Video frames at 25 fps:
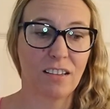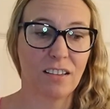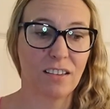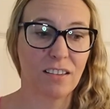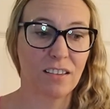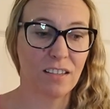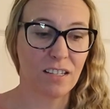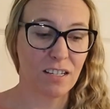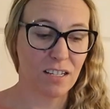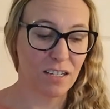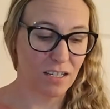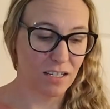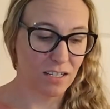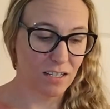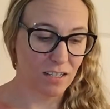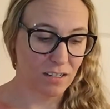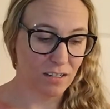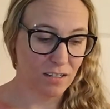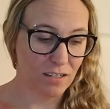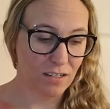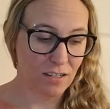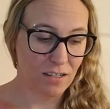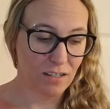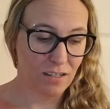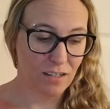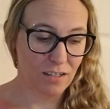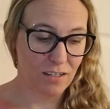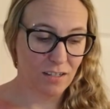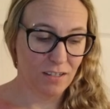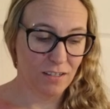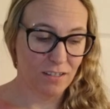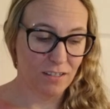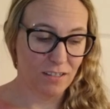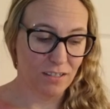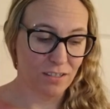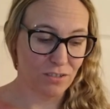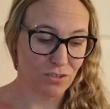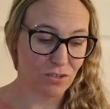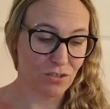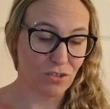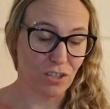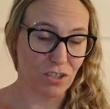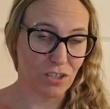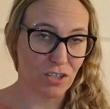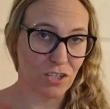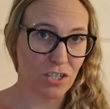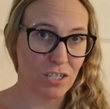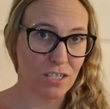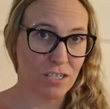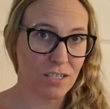the
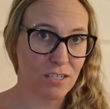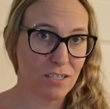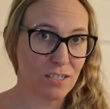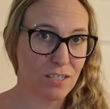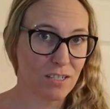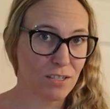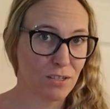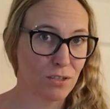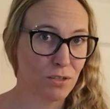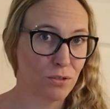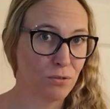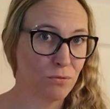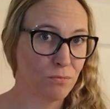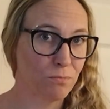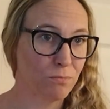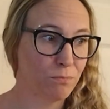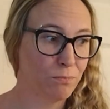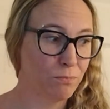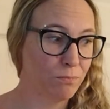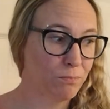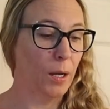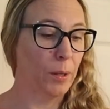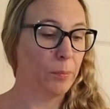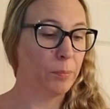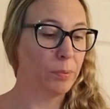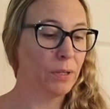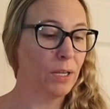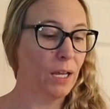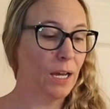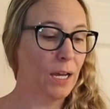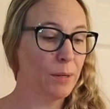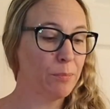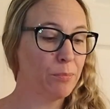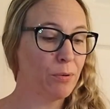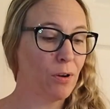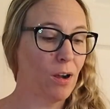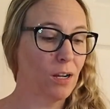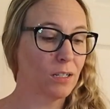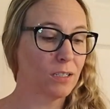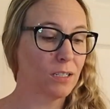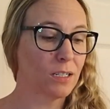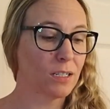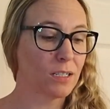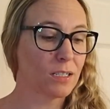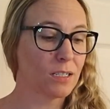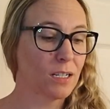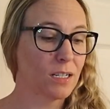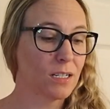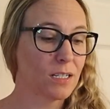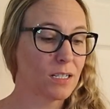instructions to apply
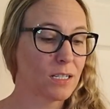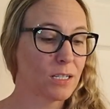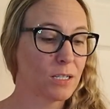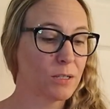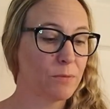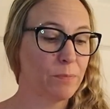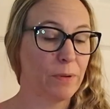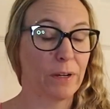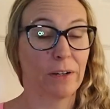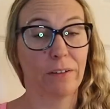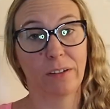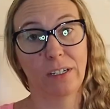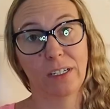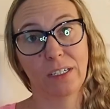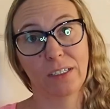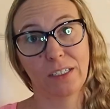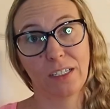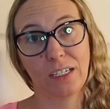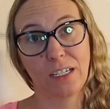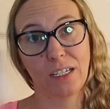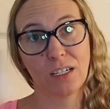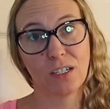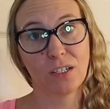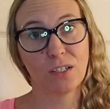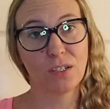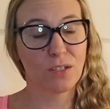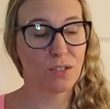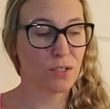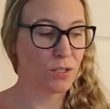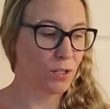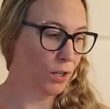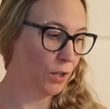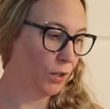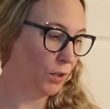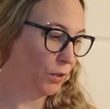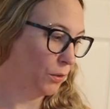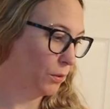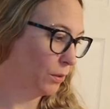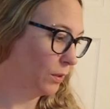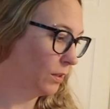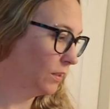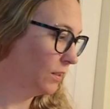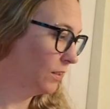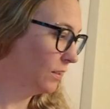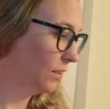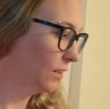product sparingly. So